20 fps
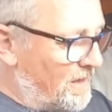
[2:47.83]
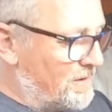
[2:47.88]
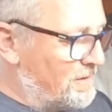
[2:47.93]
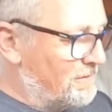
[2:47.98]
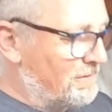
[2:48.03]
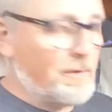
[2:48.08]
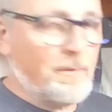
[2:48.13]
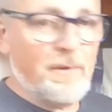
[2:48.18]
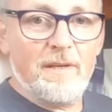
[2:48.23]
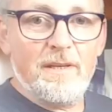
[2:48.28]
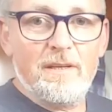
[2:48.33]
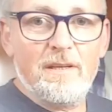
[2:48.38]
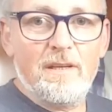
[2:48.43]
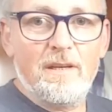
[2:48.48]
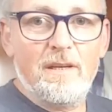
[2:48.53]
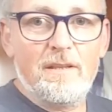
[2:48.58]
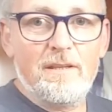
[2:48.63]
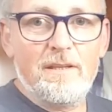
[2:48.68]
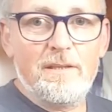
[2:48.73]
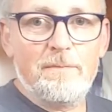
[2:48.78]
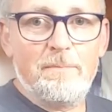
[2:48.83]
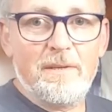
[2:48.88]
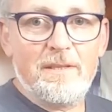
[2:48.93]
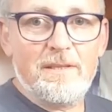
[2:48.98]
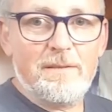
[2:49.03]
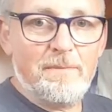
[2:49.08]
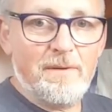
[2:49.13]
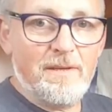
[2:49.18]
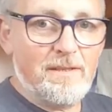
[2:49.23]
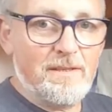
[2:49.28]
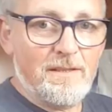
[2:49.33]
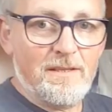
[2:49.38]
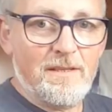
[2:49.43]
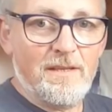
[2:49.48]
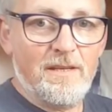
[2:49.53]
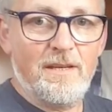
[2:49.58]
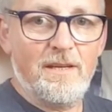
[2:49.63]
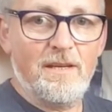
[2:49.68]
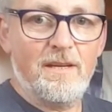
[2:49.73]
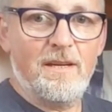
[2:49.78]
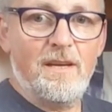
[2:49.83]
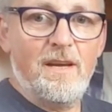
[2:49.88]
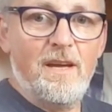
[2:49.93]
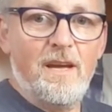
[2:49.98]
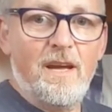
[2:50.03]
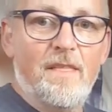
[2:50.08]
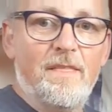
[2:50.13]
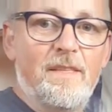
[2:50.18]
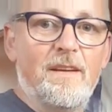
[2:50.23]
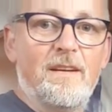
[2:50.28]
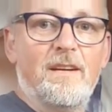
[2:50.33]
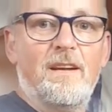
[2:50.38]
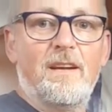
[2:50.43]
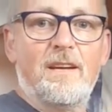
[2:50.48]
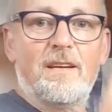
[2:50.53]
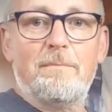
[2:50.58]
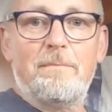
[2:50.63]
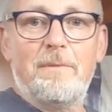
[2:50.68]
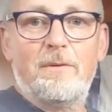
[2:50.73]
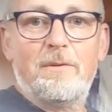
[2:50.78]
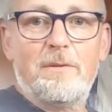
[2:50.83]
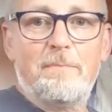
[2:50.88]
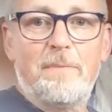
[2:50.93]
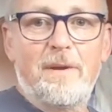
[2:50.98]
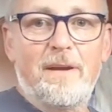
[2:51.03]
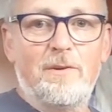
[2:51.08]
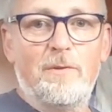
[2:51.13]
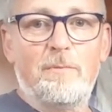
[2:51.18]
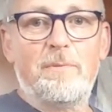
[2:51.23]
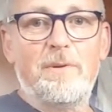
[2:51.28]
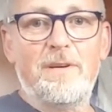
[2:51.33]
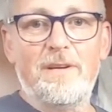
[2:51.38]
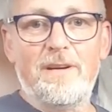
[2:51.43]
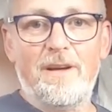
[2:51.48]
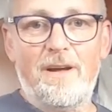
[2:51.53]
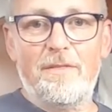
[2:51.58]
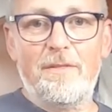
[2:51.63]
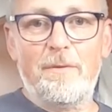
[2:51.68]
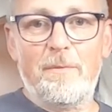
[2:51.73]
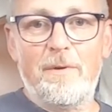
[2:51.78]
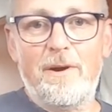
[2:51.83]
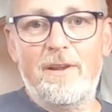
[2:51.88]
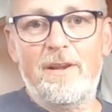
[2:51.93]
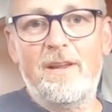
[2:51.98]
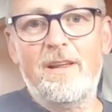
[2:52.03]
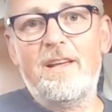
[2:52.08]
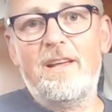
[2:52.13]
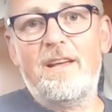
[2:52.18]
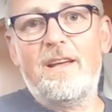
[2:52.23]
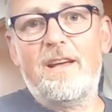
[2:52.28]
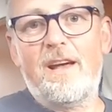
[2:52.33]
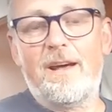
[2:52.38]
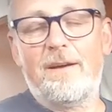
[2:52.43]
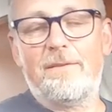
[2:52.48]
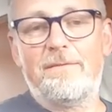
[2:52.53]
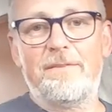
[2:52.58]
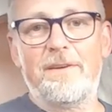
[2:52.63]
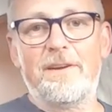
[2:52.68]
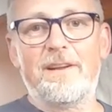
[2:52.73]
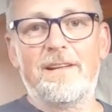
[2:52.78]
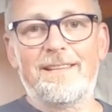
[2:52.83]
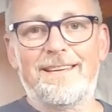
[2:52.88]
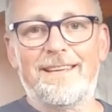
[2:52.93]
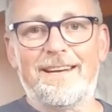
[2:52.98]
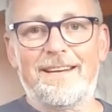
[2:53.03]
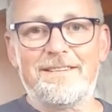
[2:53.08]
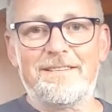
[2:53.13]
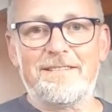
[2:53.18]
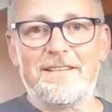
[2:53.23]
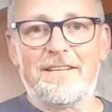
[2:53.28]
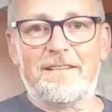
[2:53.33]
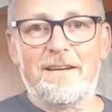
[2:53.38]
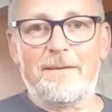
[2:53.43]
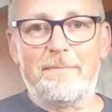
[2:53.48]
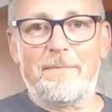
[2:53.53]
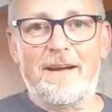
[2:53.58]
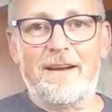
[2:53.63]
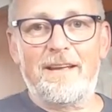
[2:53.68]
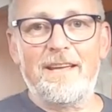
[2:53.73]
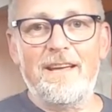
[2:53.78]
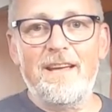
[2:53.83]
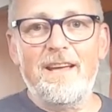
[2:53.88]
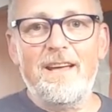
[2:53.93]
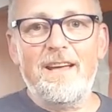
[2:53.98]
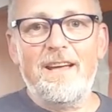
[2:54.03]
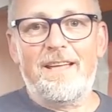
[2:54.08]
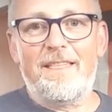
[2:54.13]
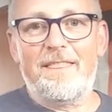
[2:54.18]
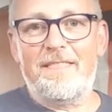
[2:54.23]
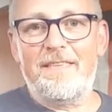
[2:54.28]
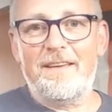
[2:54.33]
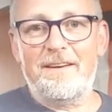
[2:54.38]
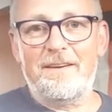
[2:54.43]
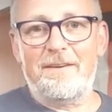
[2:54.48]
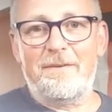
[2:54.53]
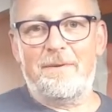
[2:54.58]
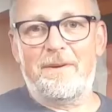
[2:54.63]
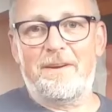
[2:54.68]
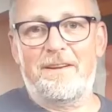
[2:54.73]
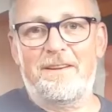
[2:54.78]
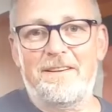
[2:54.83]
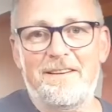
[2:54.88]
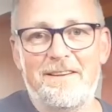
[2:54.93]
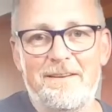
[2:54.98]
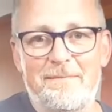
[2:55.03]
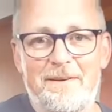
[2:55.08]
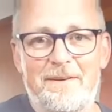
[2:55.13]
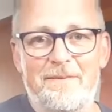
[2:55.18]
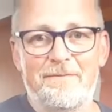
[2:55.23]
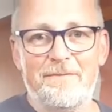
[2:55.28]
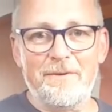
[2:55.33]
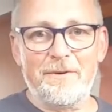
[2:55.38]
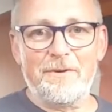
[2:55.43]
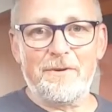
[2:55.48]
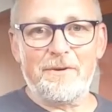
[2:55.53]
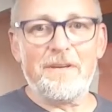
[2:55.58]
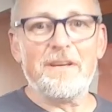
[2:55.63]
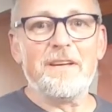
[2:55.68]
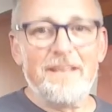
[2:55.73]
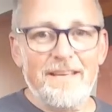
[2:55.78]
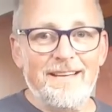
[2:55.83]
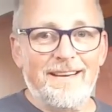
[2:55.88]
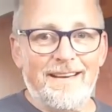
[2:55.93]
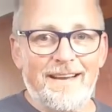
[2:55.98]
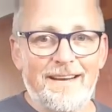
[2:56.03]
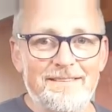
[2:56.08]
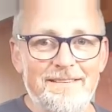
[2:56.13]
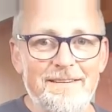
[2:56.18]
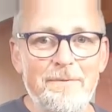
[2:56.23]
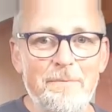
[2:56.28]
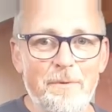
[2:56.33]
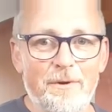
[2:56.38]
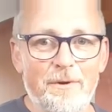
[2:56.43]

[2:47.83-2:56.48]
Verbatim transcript: and screw in all these bits and pieces, and then I can mount them back up on the wall and fit all the connections onto the back, and then with a little bit of good luck it'll actually